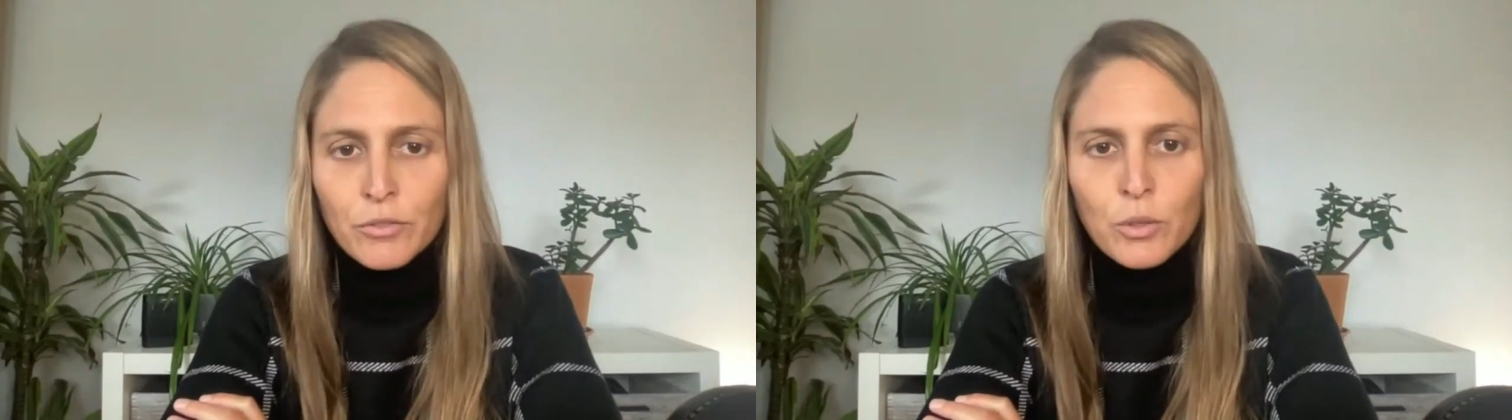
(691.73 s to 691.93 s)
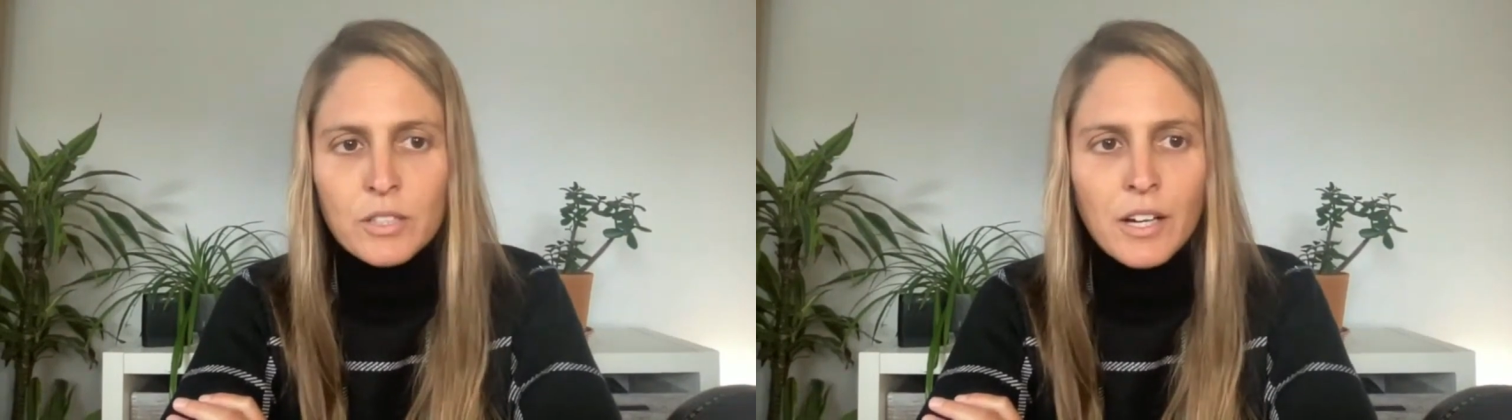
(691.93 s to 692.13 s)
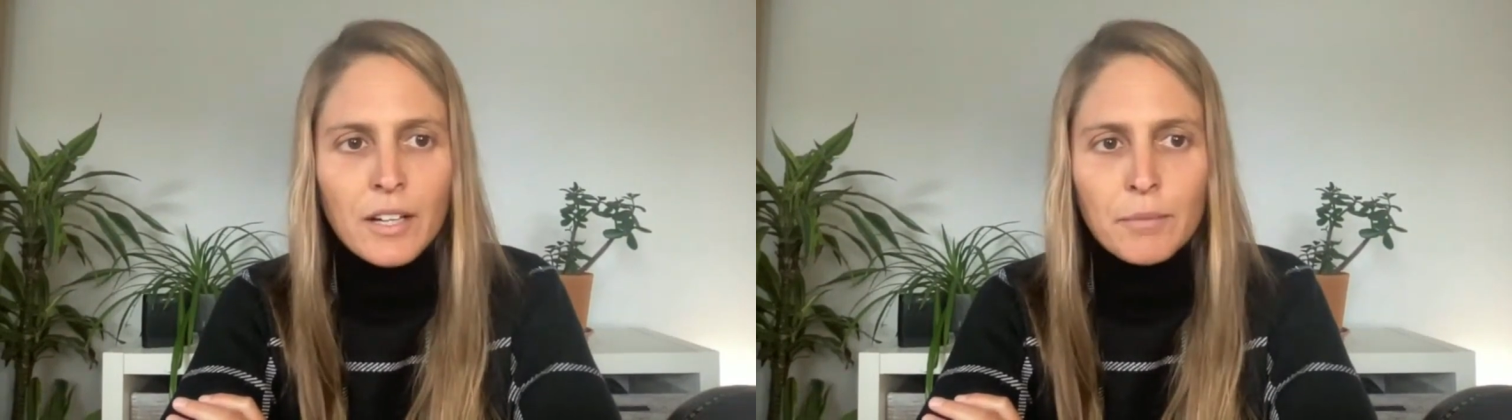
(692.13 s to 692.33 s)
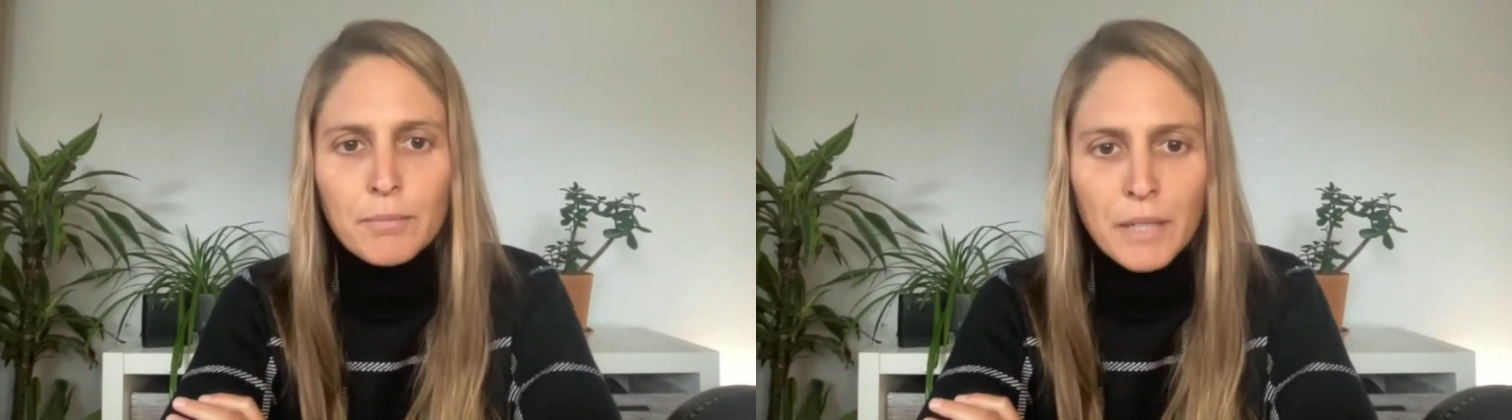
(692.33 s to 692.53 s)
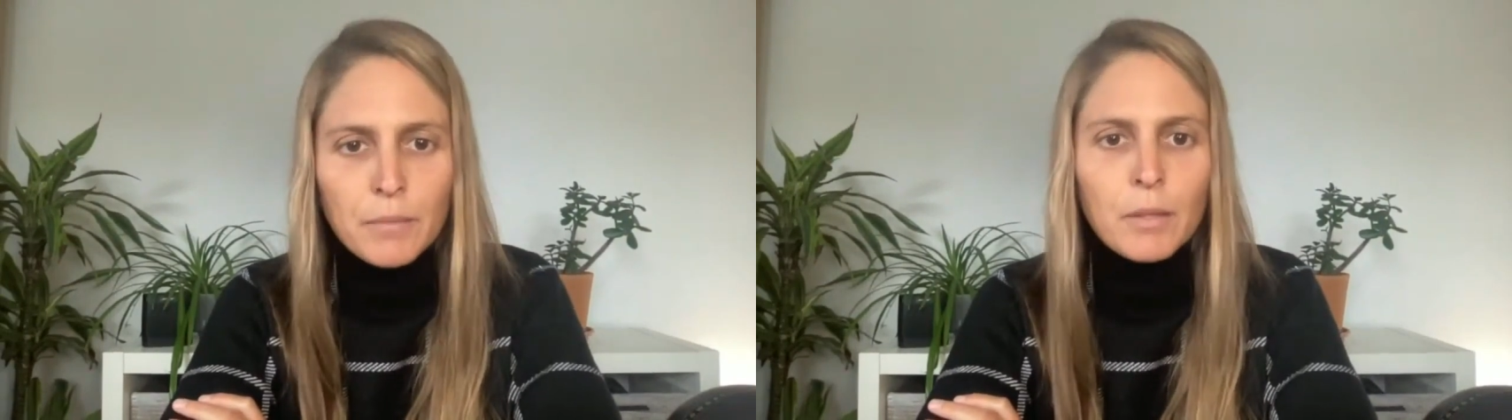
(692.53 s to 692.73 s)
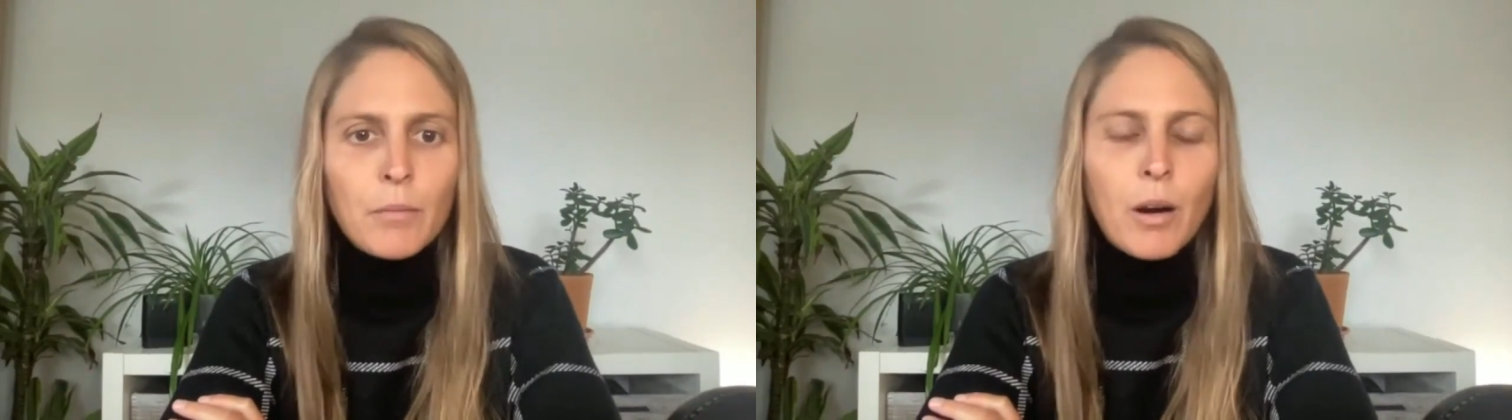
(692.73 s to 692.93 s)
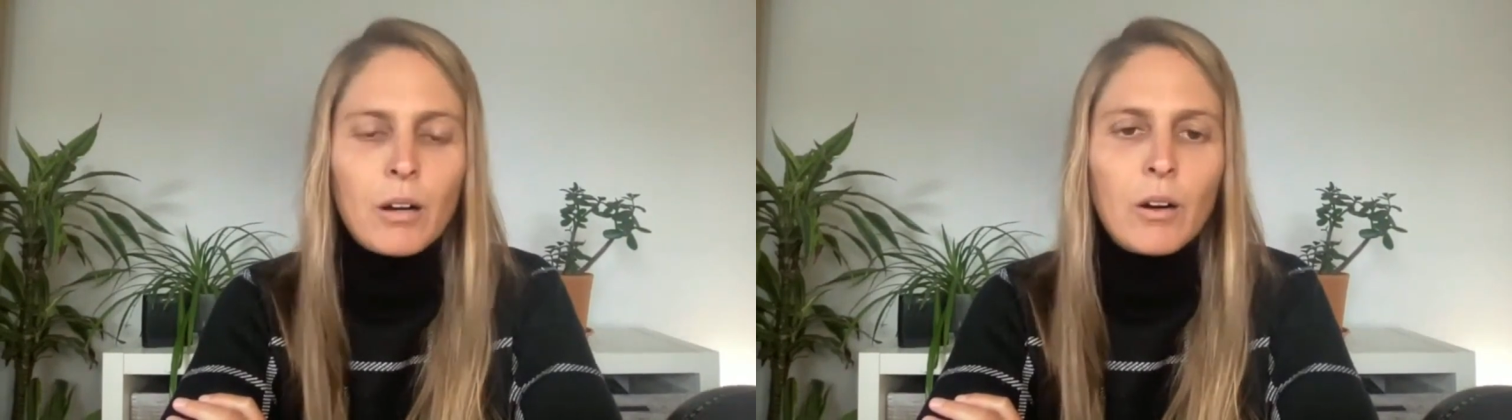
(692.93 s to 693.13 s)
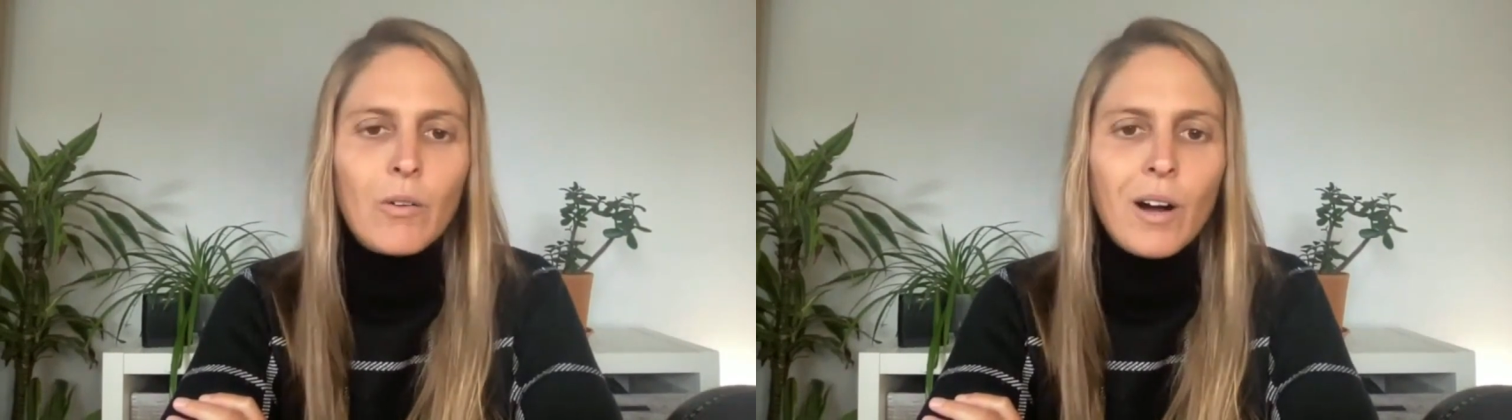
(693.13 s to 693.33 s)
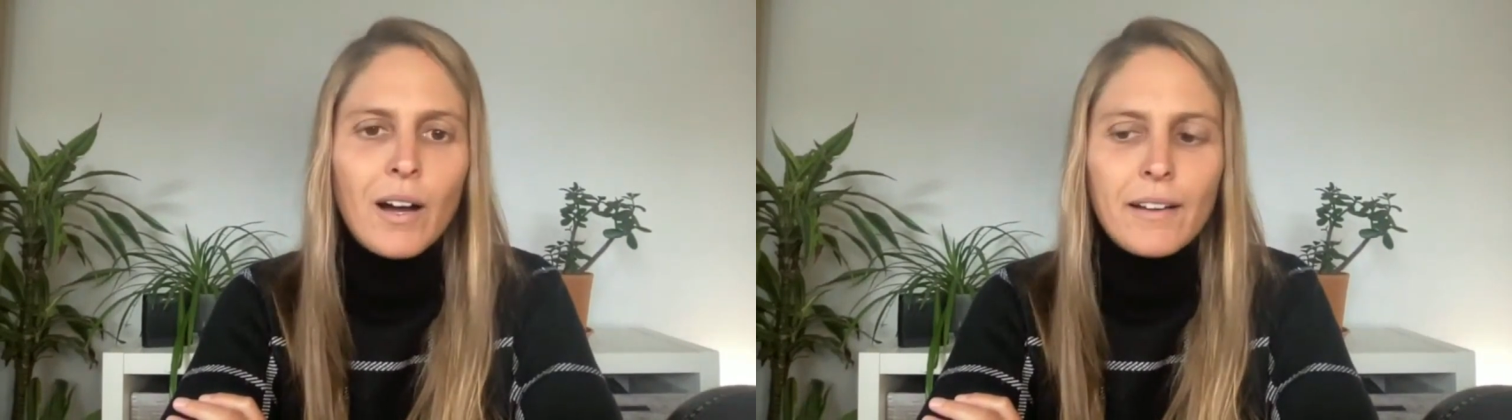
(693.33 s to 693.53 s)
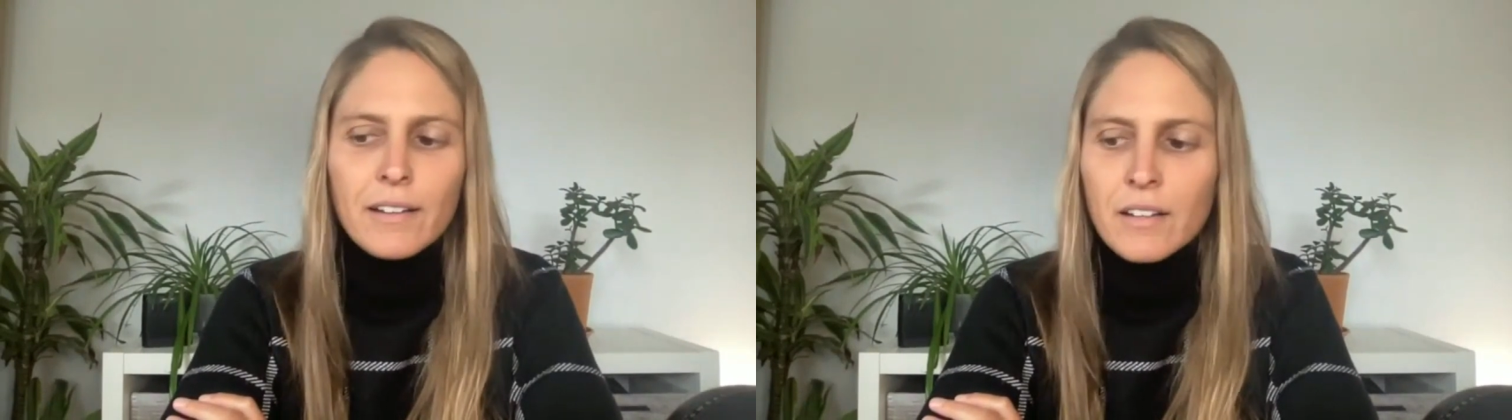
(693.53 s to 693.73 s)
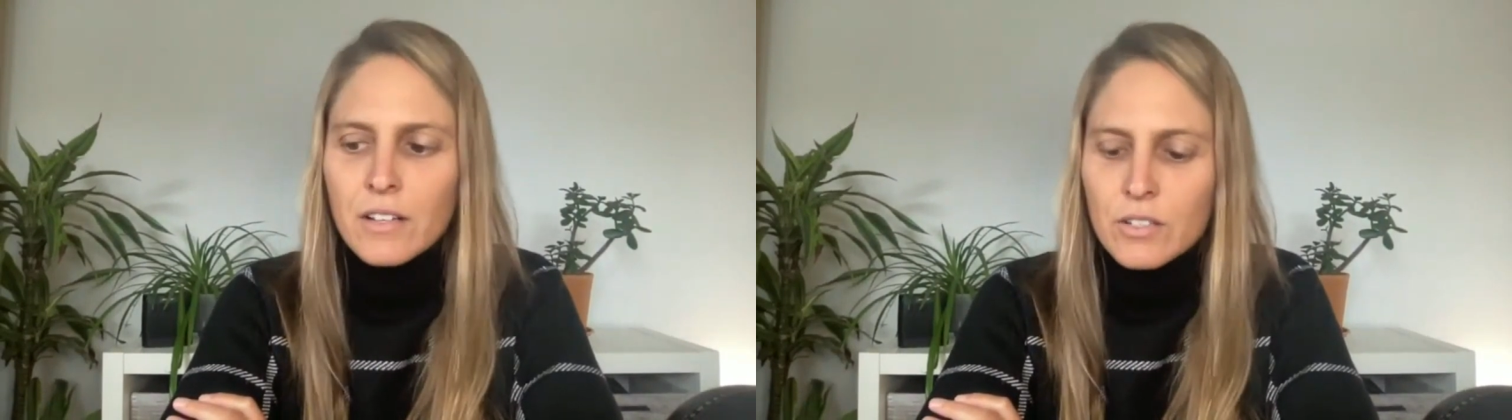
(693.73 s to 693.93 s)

4-time minimum ROI.